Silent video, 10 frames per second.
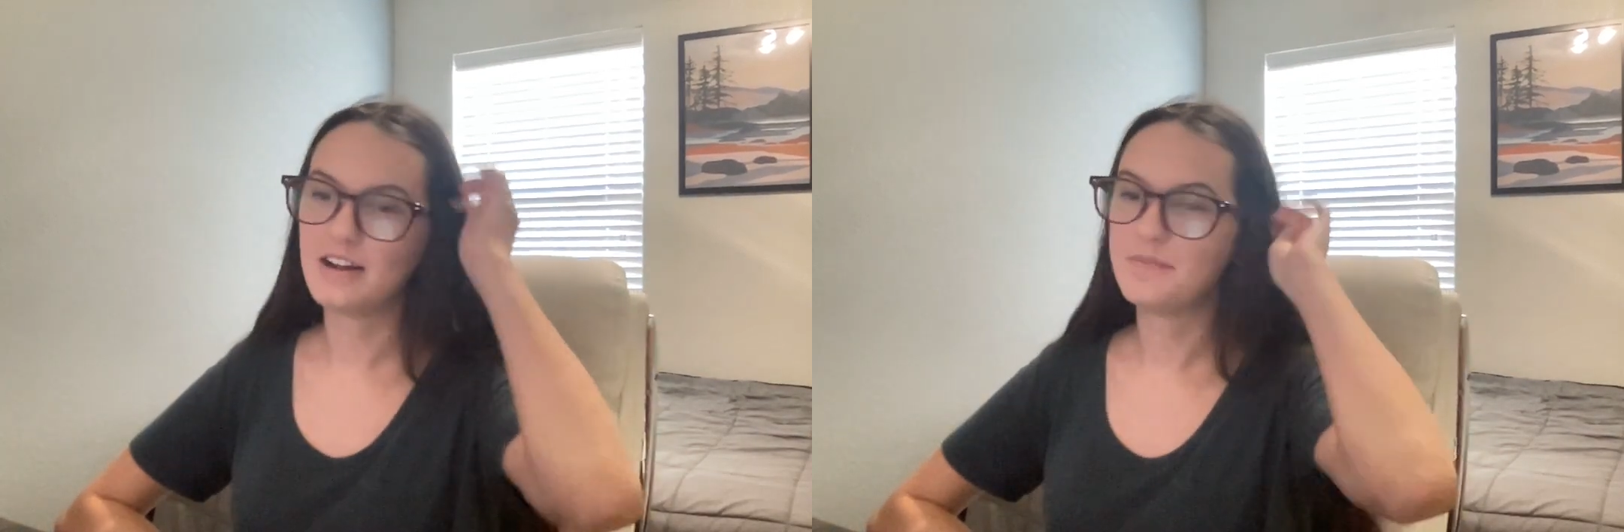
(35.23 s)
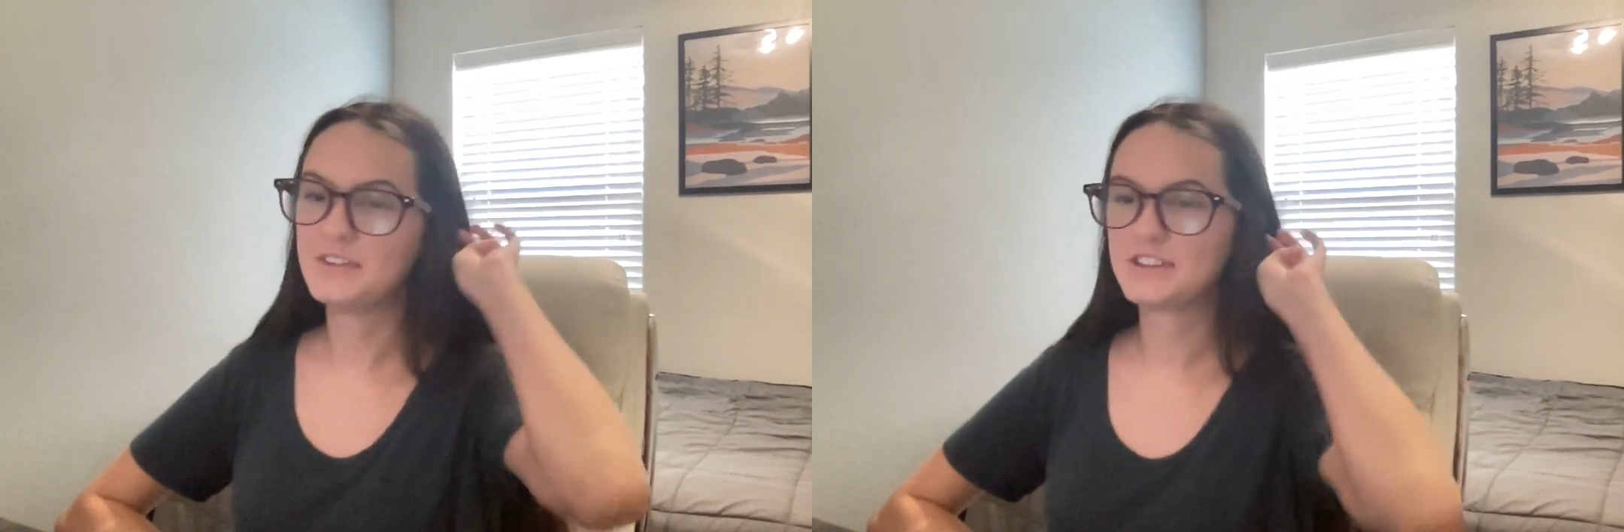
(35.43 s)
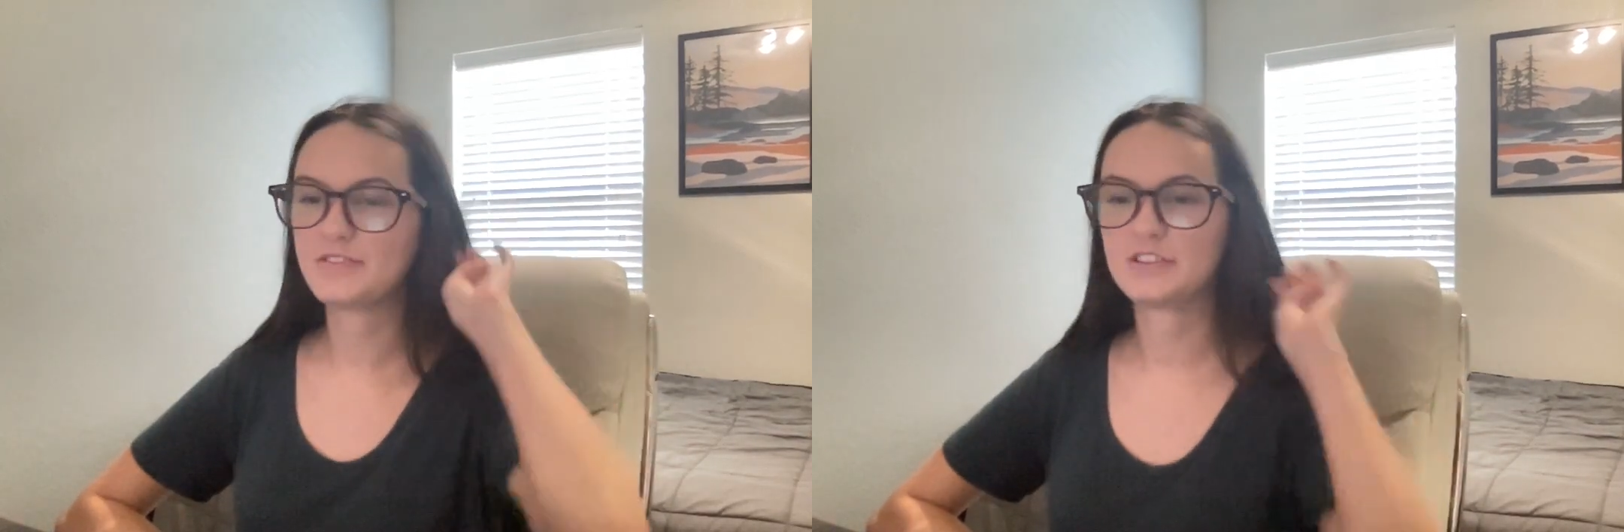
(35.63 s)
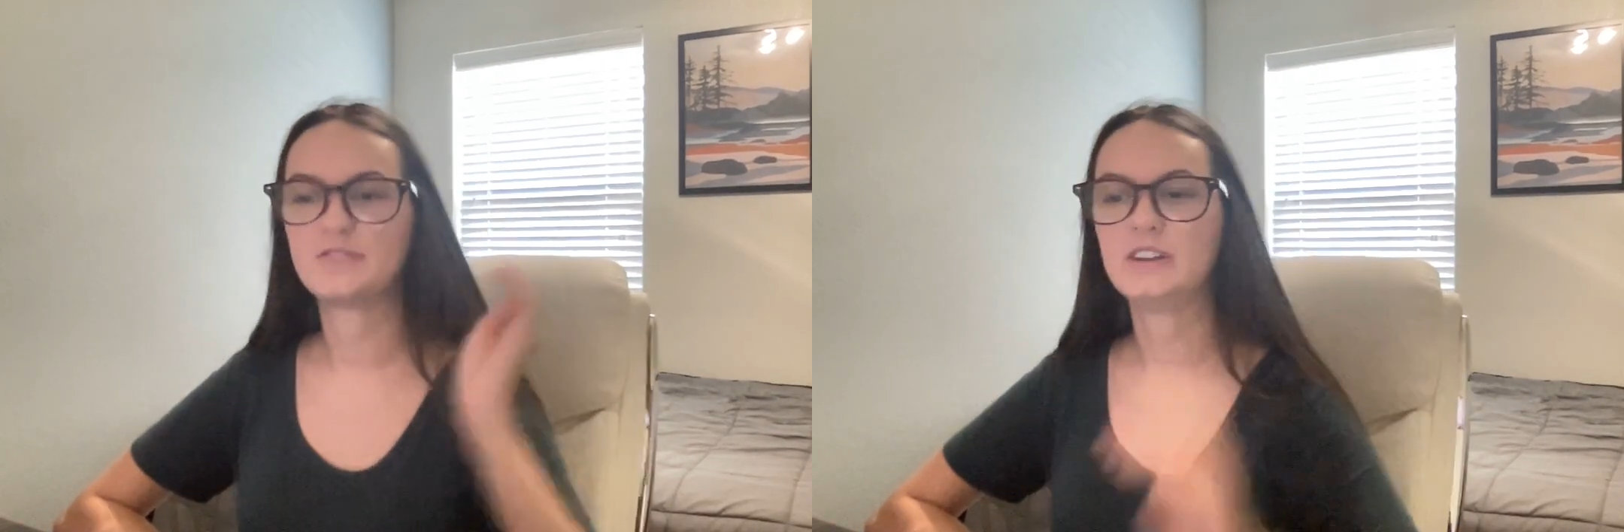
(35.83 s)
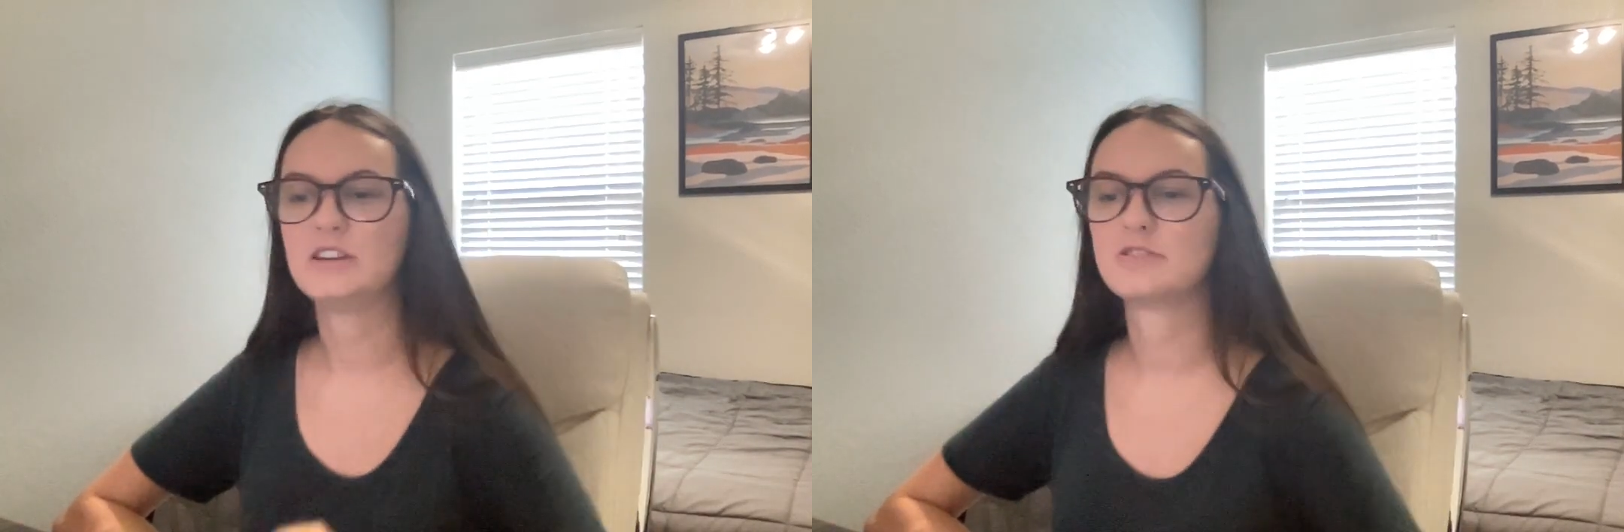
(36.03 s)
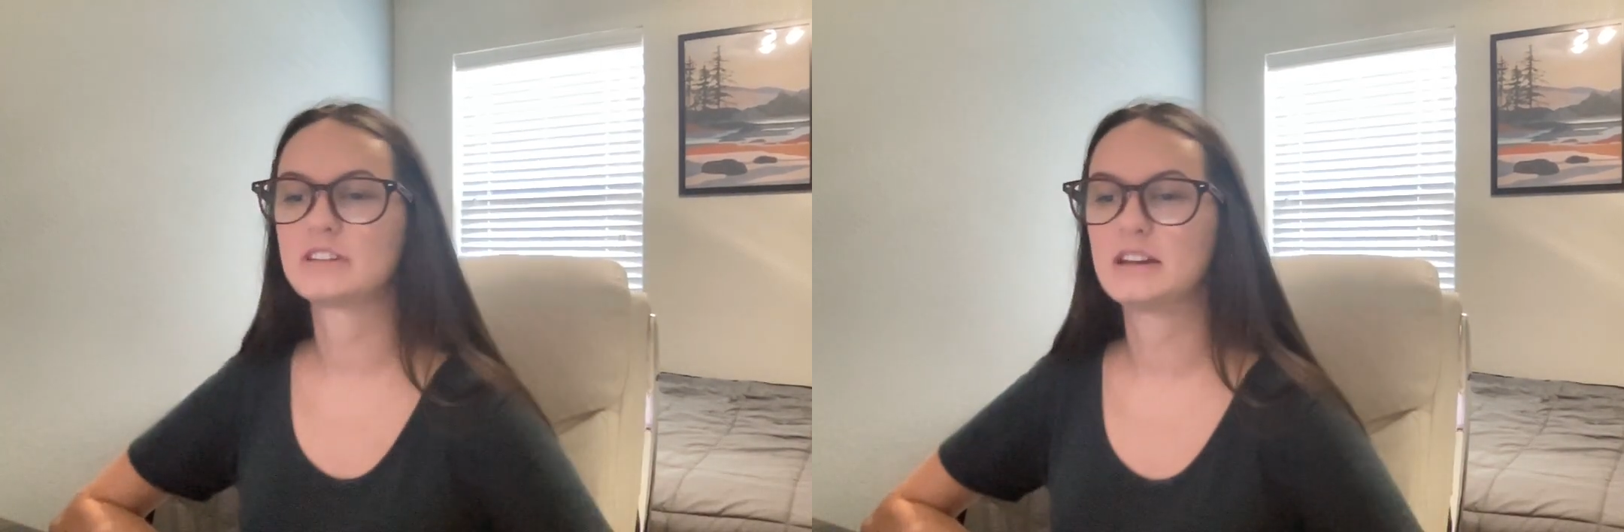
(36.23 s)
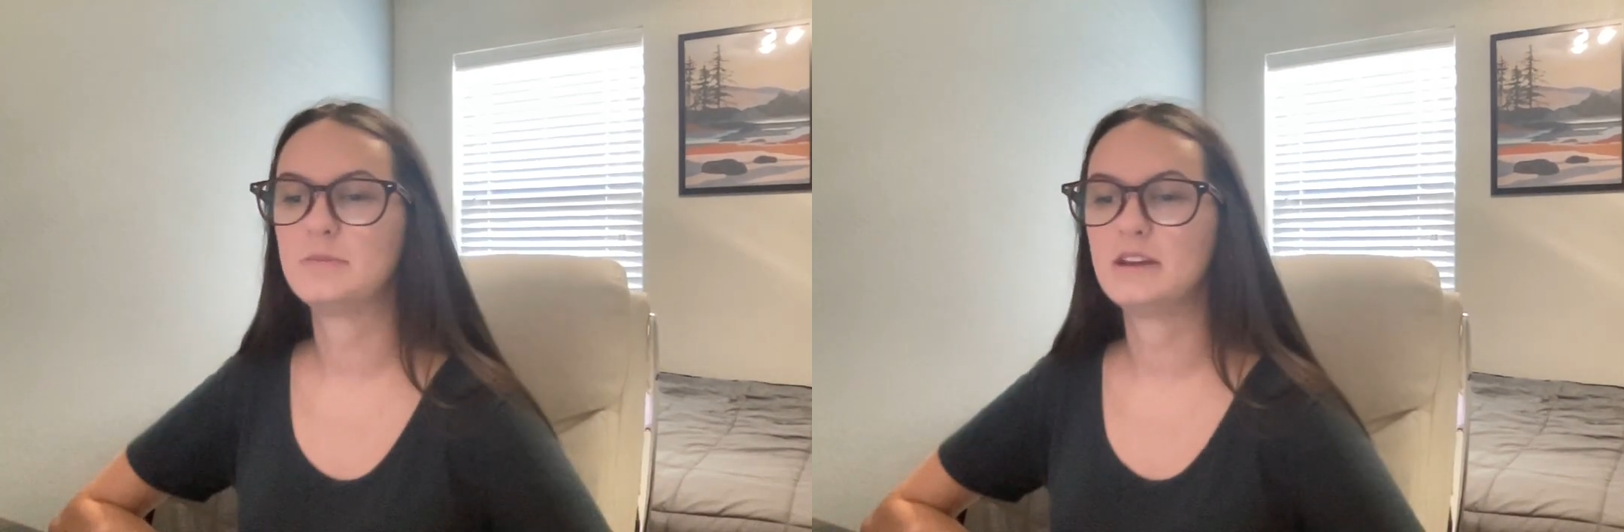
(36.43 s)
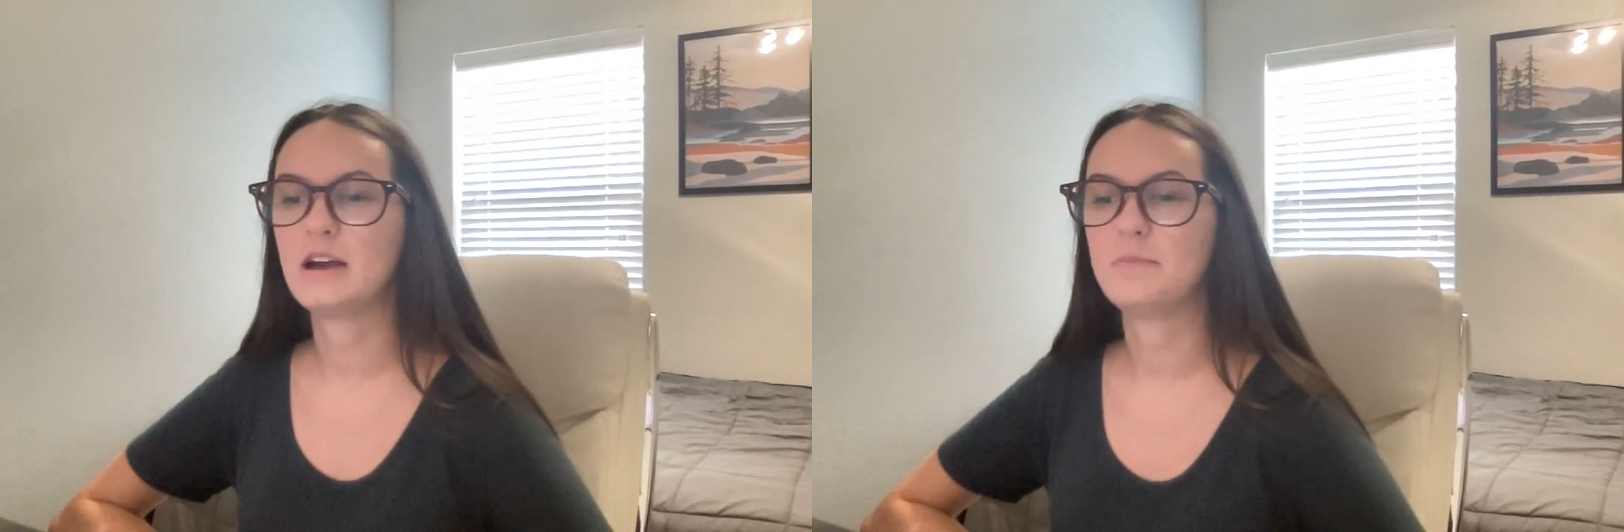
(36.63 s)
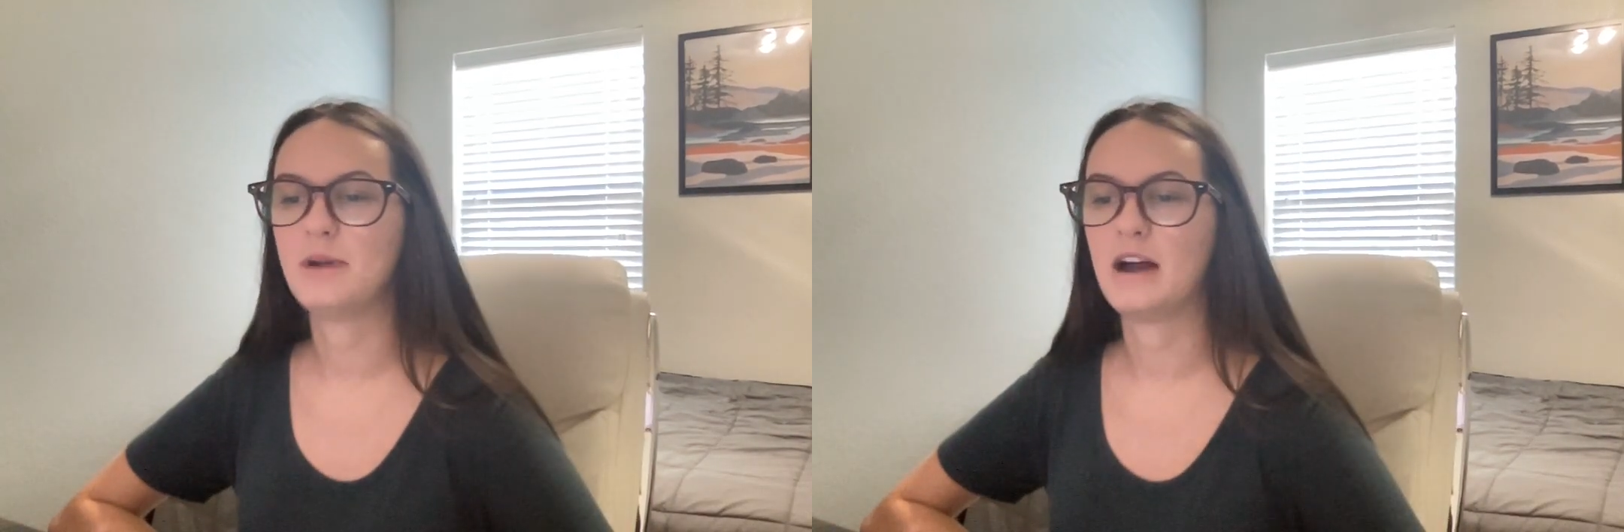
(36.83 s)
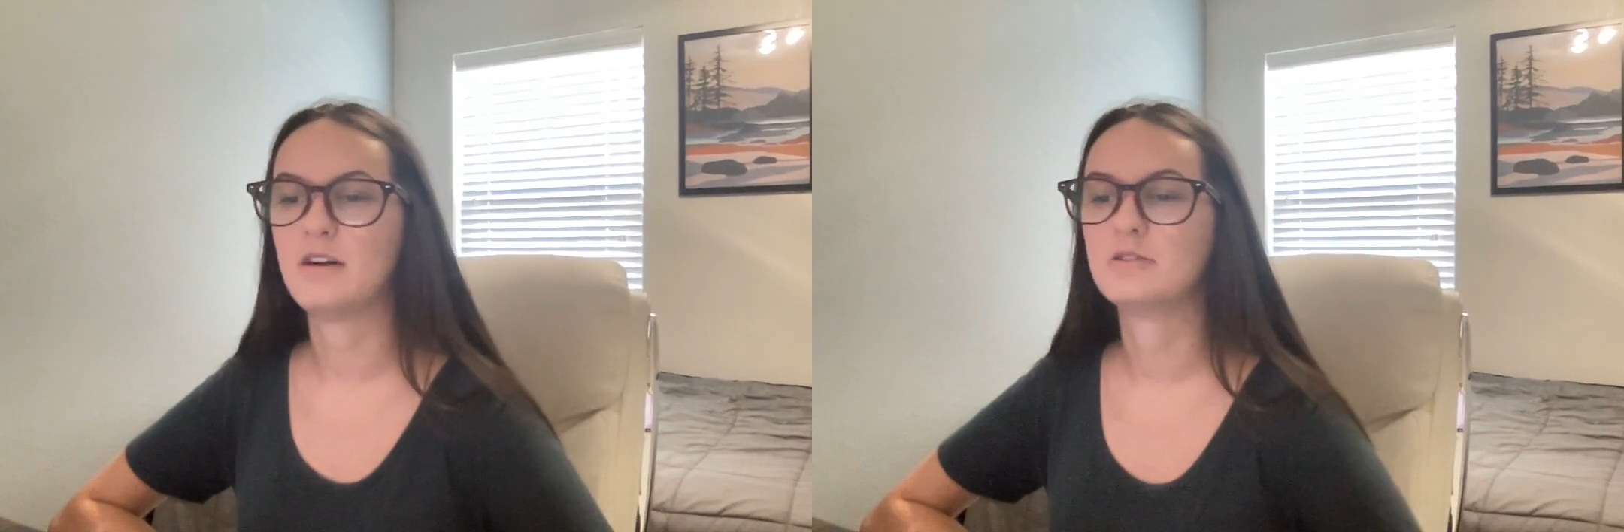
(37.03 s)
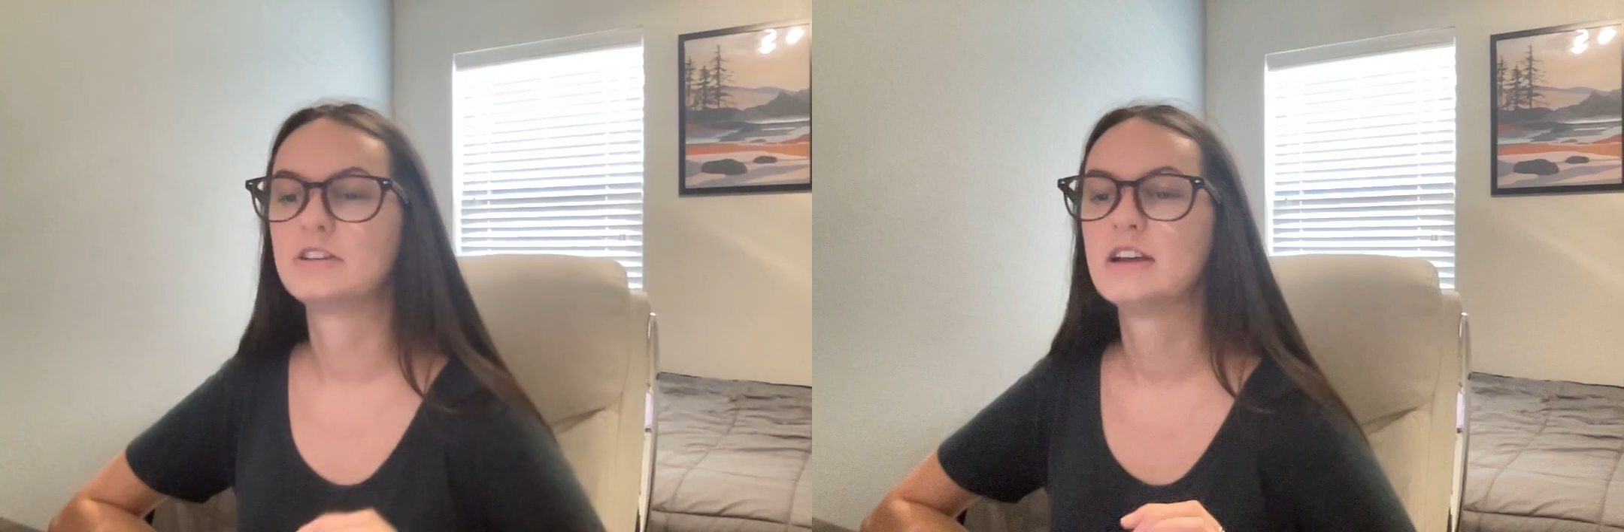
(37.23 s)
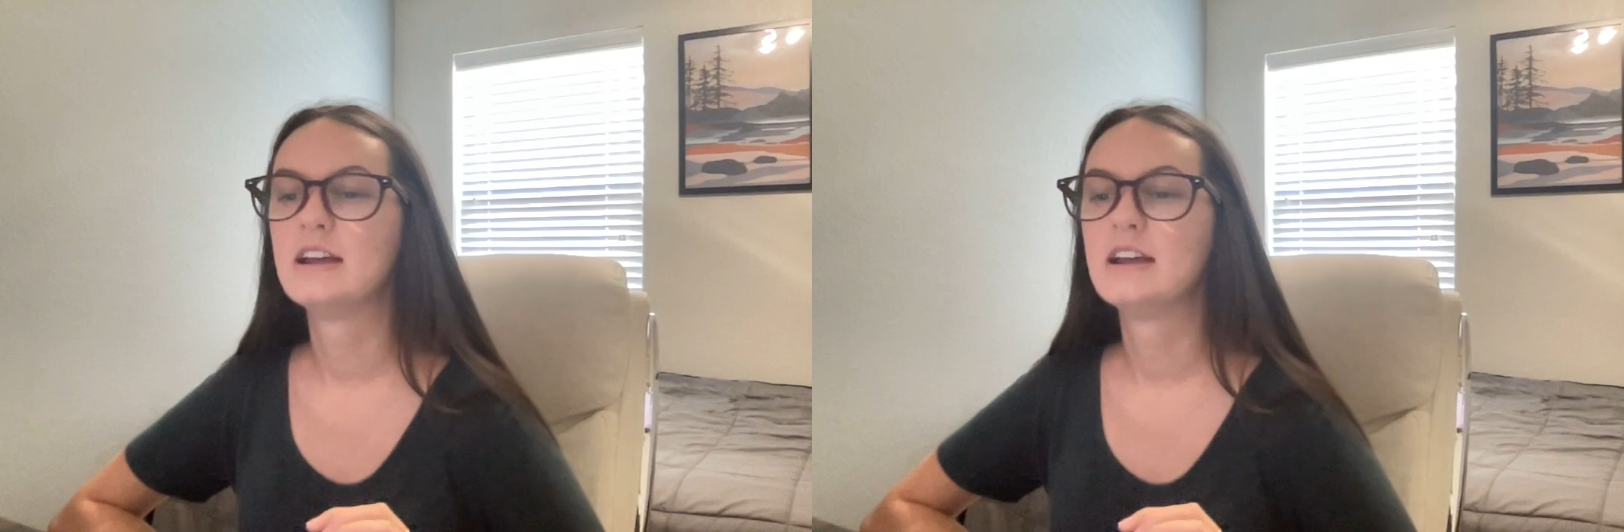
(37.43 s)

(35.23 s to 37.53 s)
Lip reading: this first video is going to be about